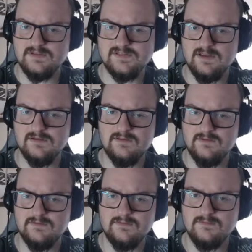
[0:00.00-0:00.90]
It's going
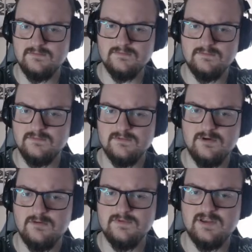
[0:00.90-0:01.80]
to
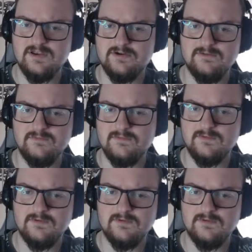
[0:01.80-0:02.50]
come here,